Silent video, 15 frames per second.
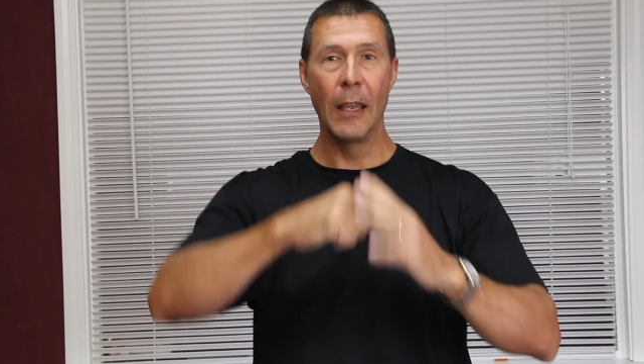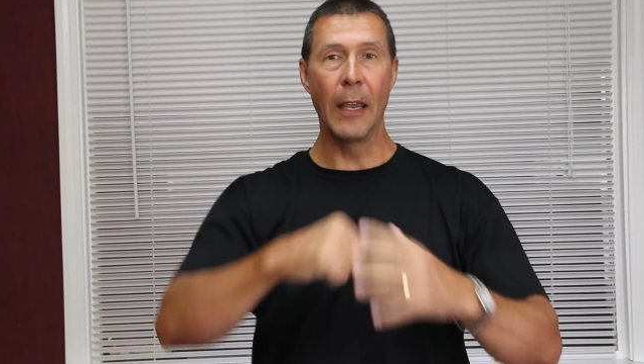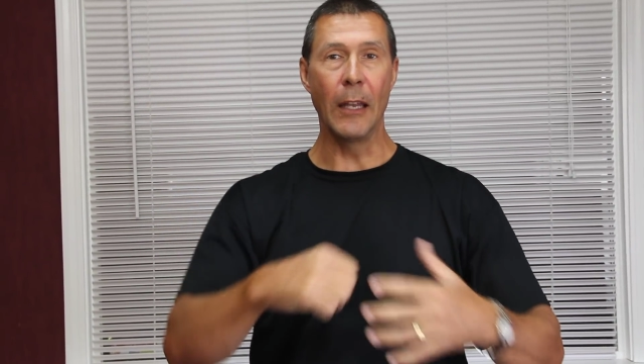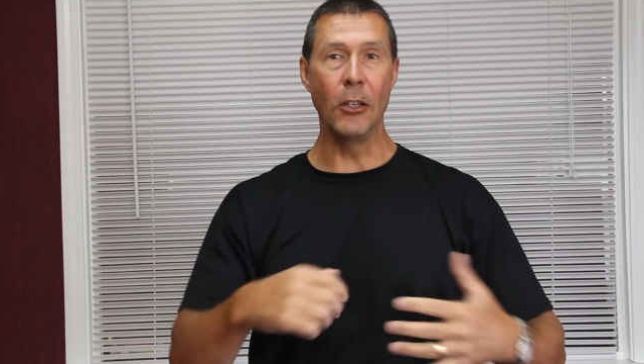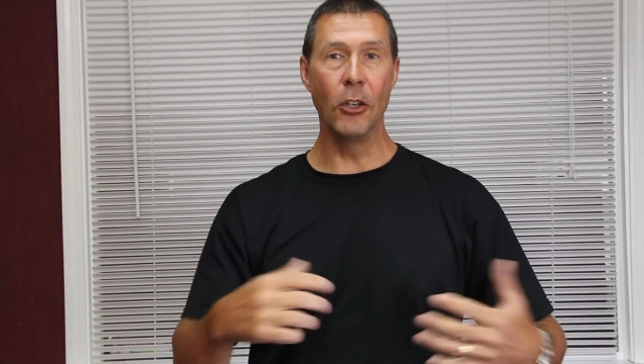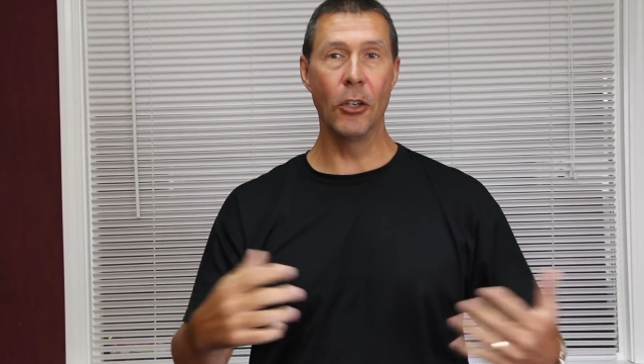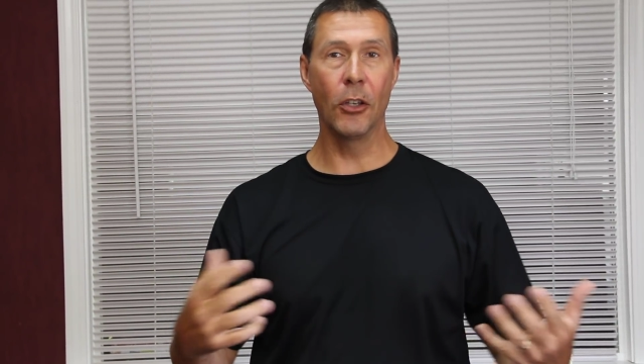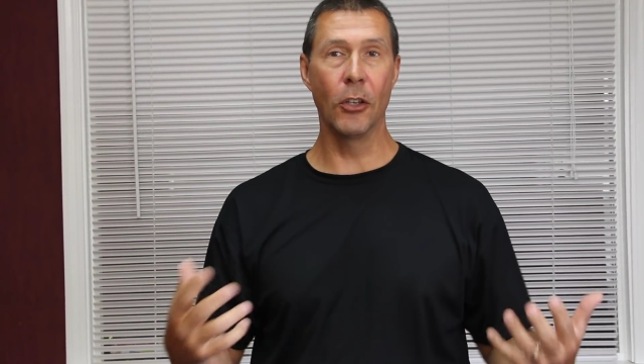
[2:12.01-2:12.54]

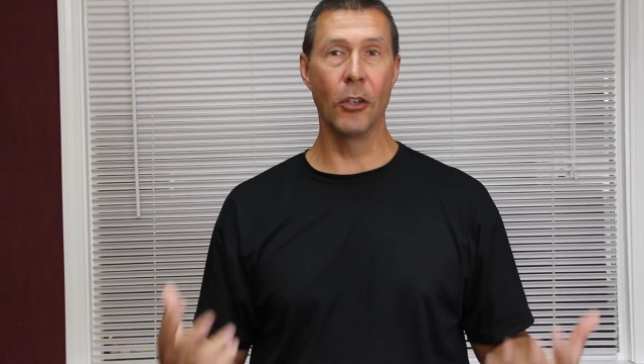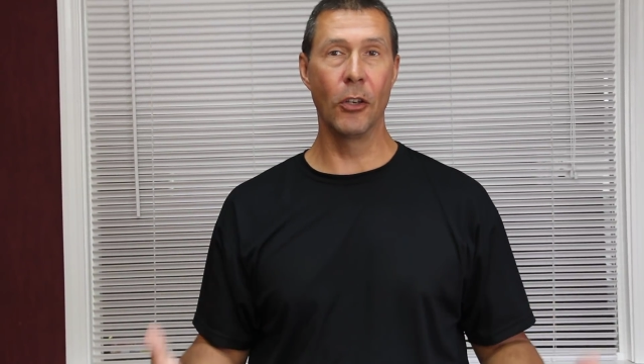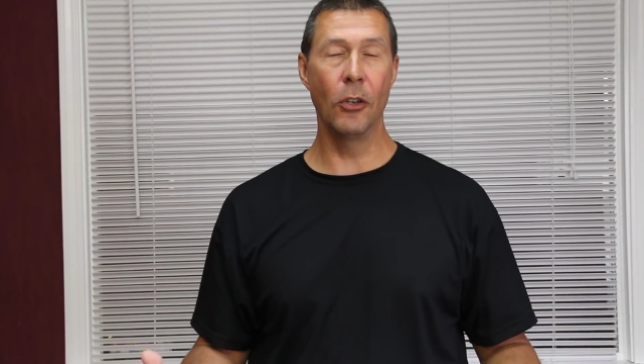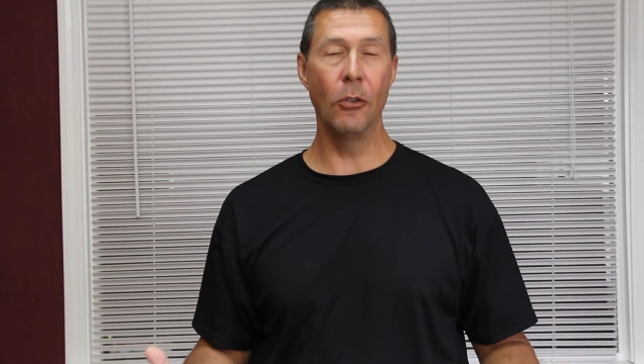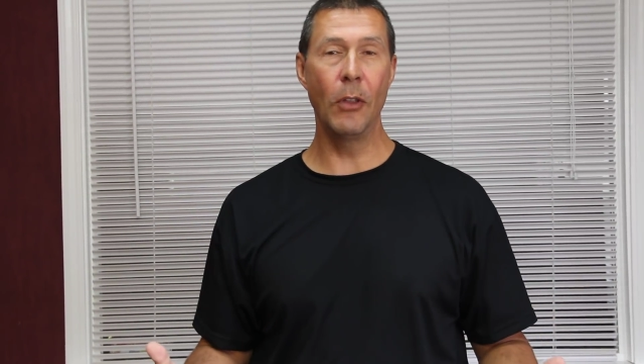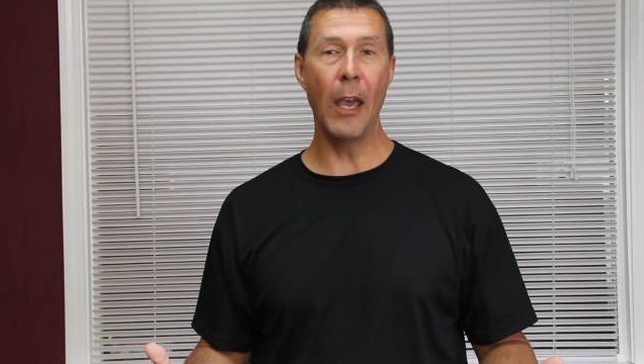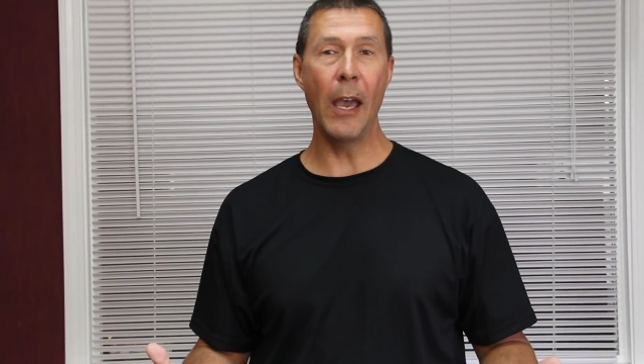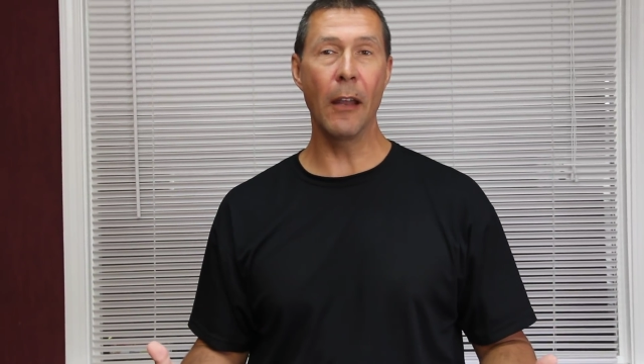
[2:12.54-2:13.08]
And you can
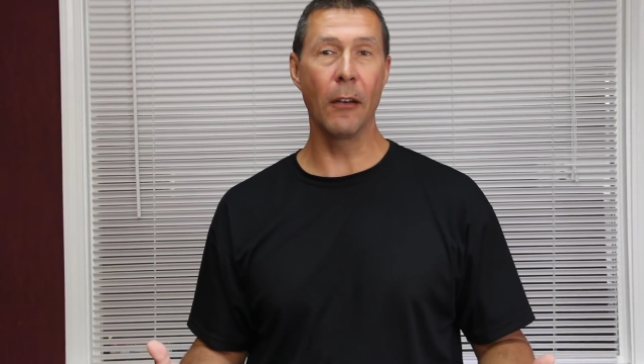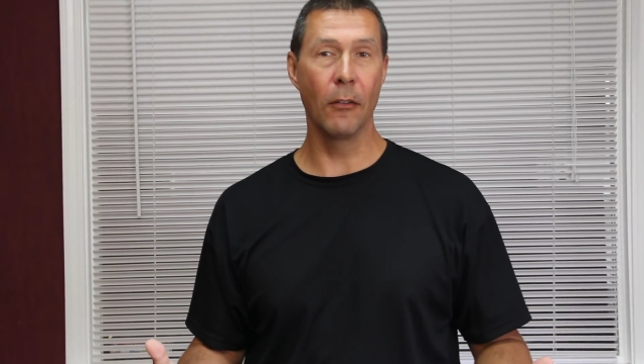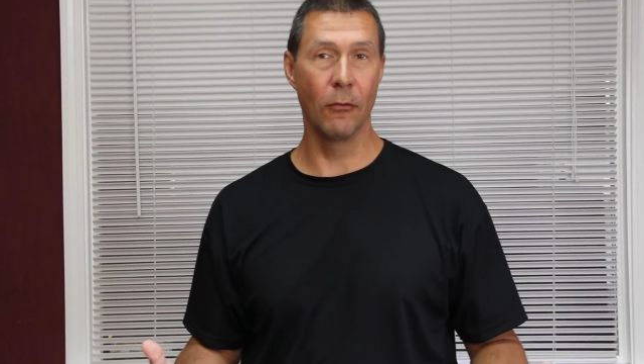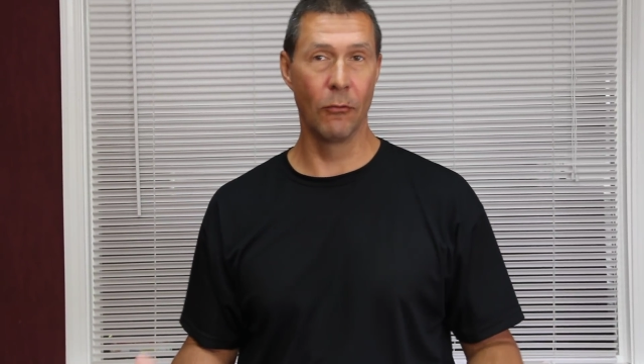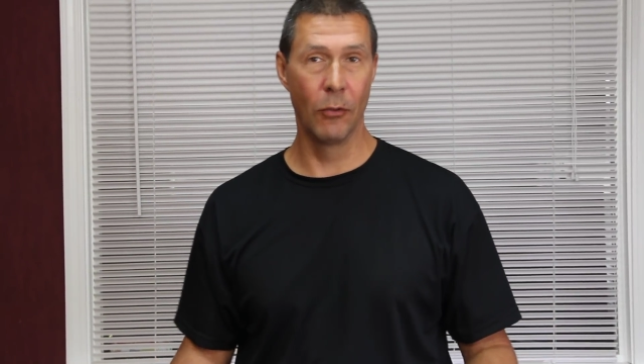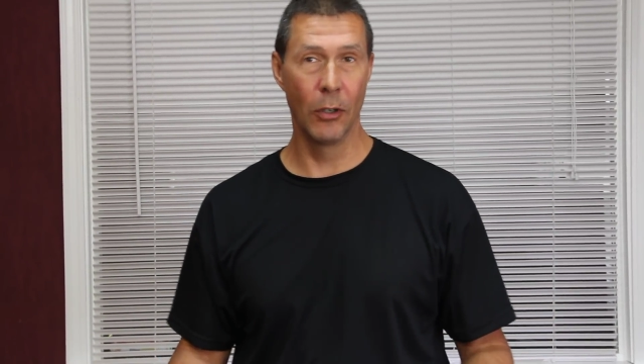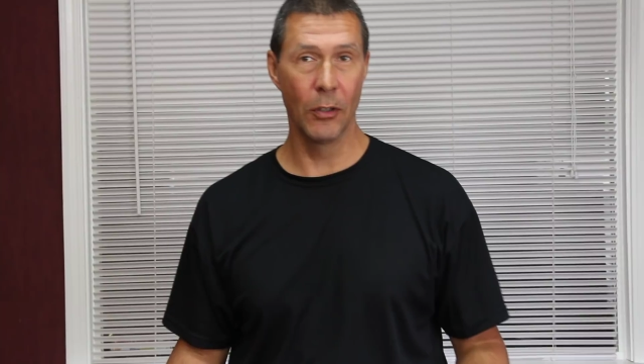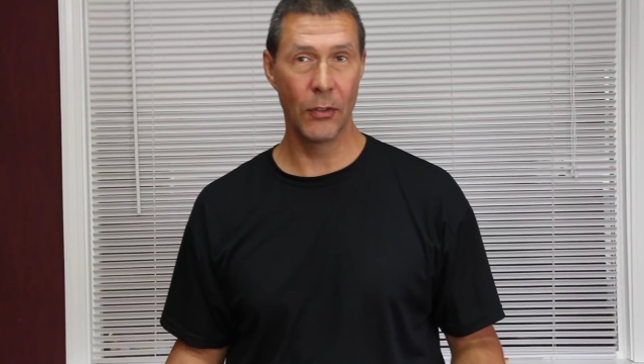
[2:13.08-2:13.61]
do that
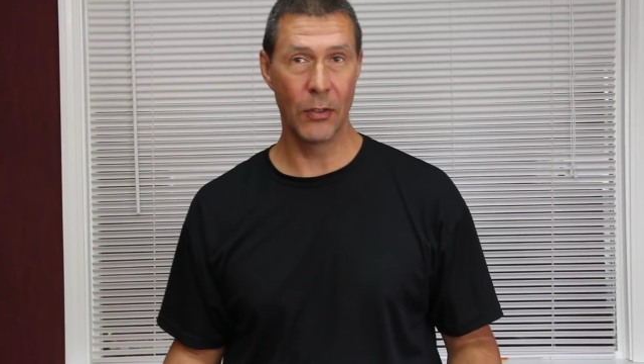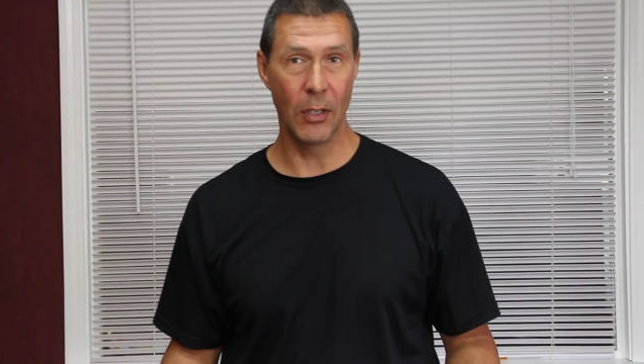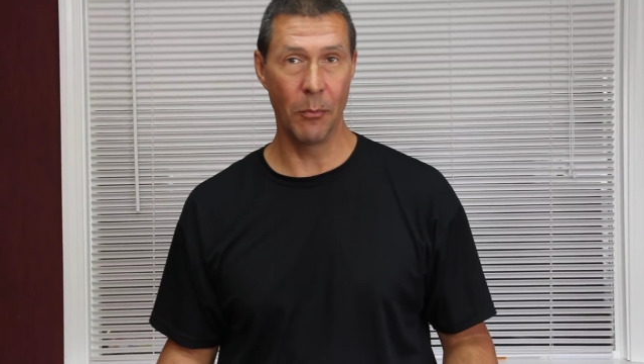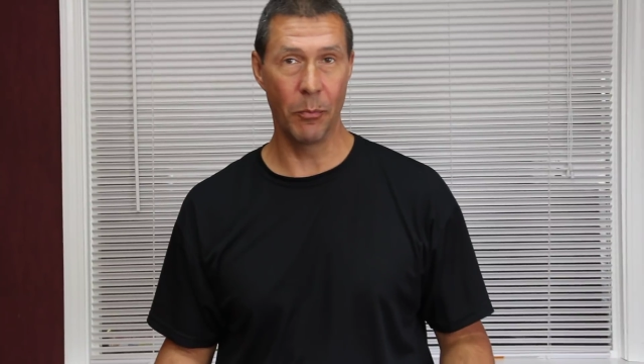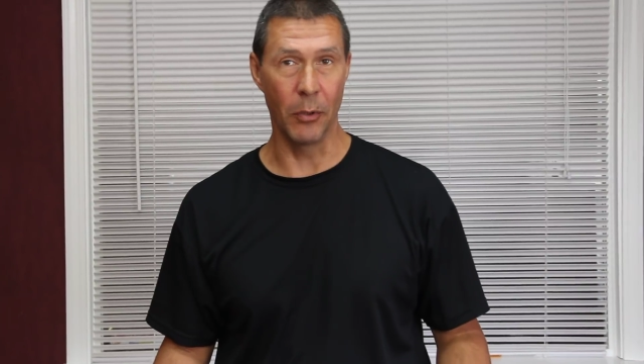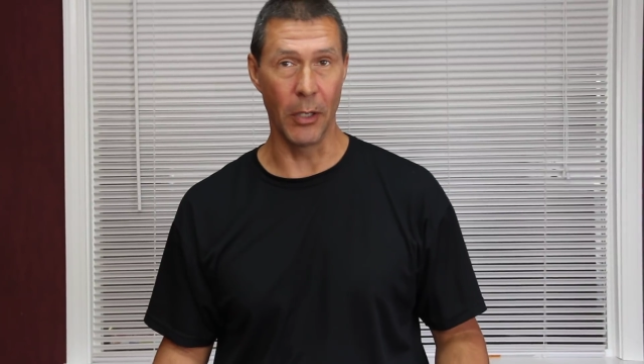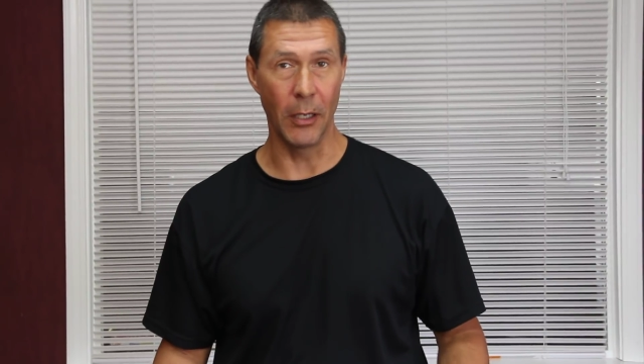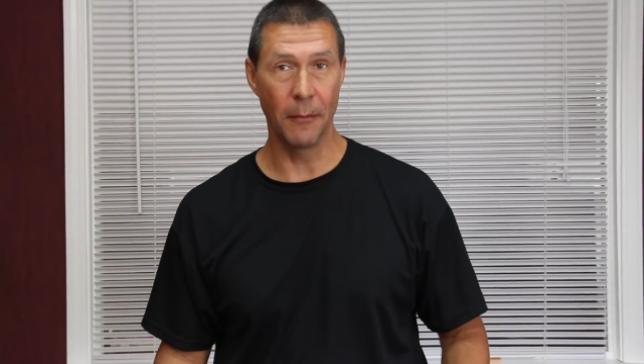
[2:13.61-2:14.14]
real
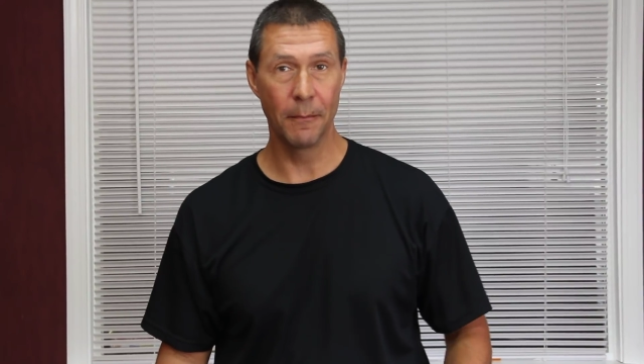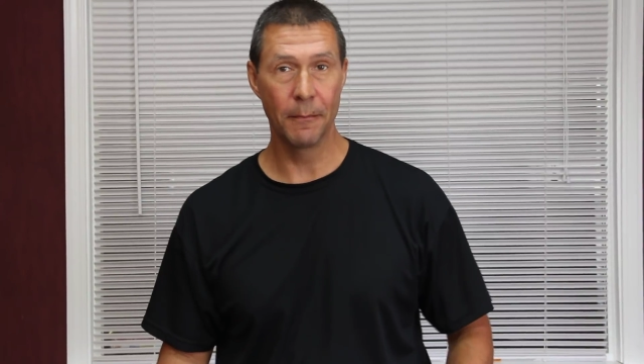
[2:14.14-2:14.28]
simply.